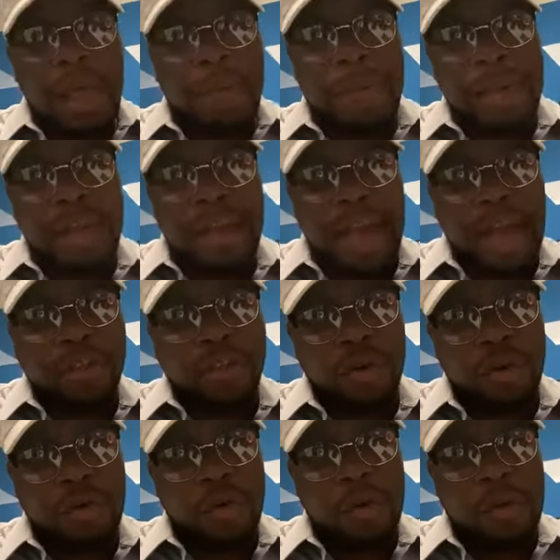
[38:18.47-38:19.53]
It'll be a
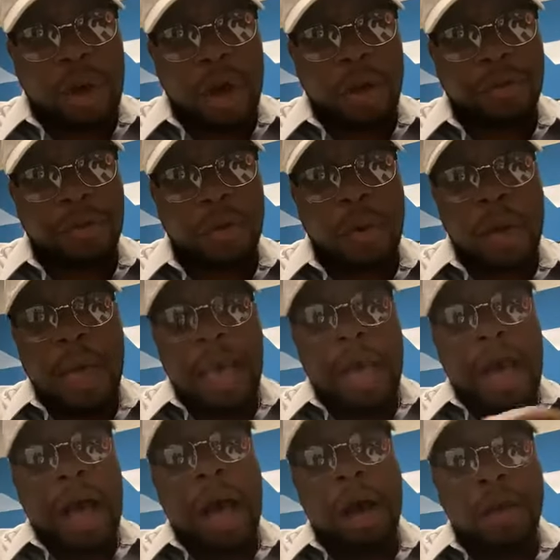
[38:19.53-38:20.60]
national Zoom call, so
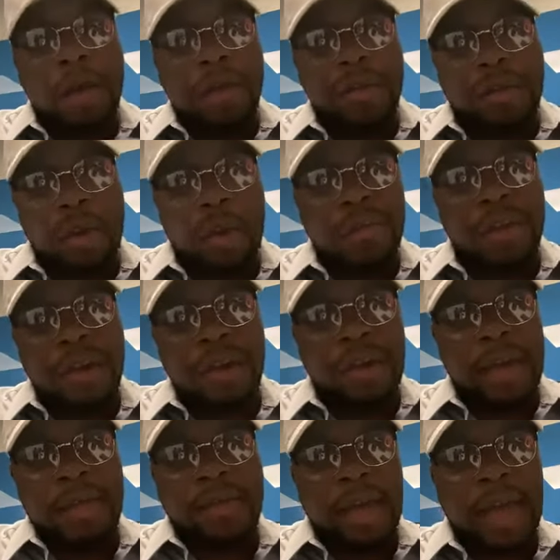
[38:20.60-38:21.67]
I'll list those in the
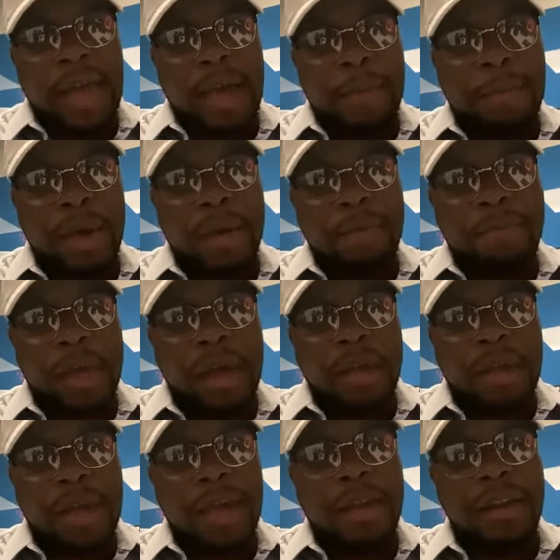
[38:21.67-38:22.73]
days ahead. But
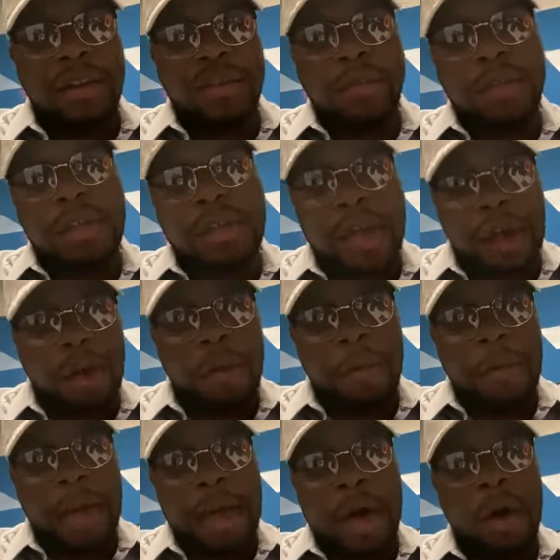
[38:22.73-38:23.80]
again, count
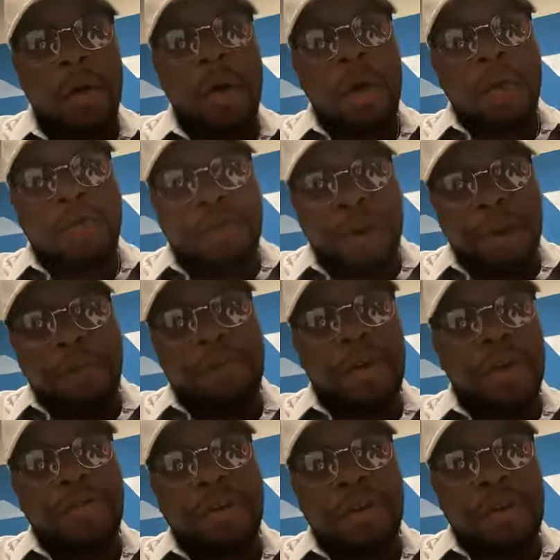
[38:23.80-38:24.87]
them out. Freedom
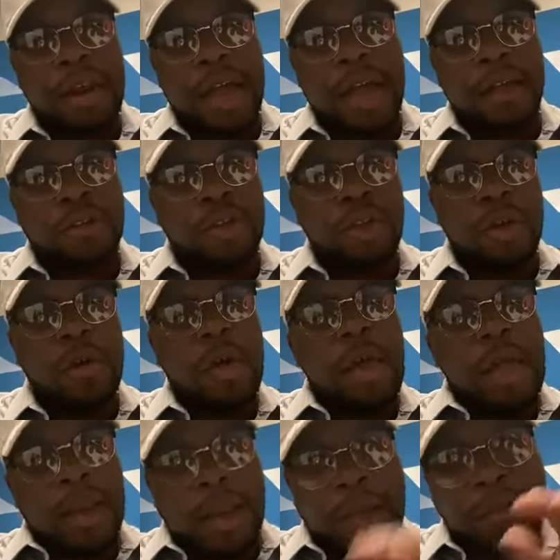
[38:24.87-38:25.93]
First International.
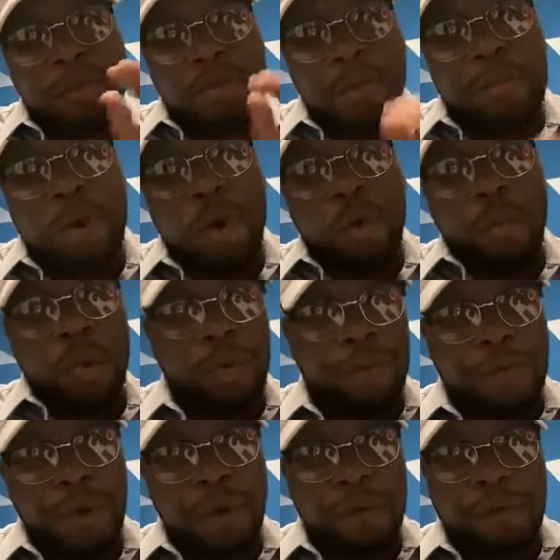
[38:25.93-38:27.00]
Let's support
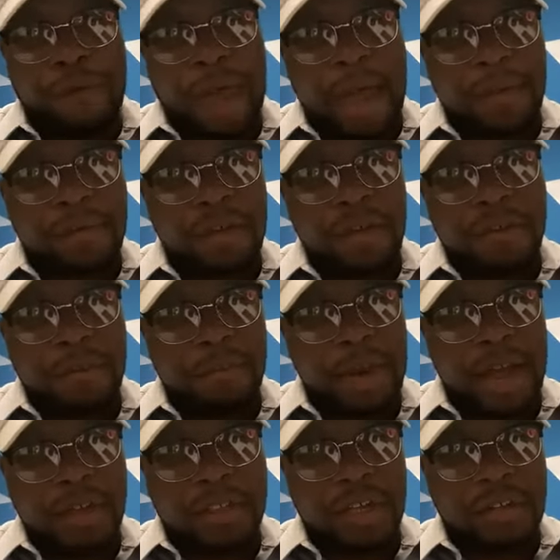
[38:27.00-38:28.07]
Refuse
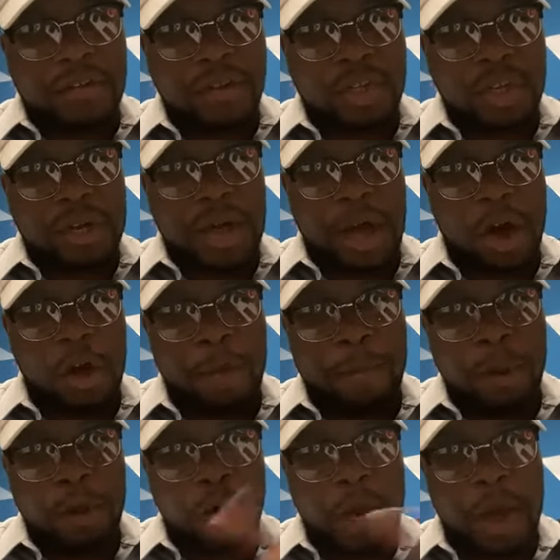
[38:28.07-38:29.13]
Fascism, not just in
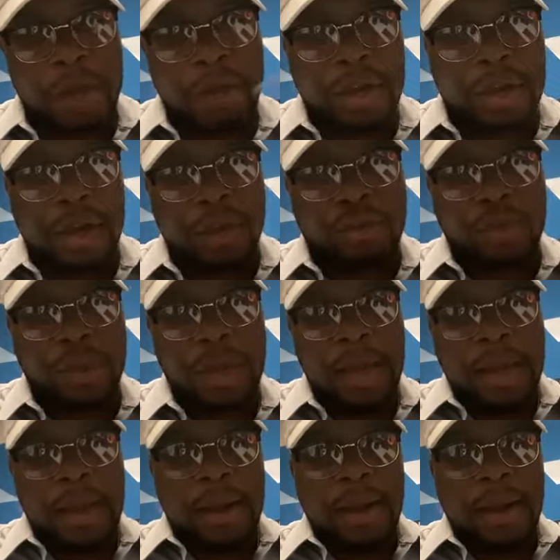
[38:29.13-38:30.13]
Chicago, but around the country.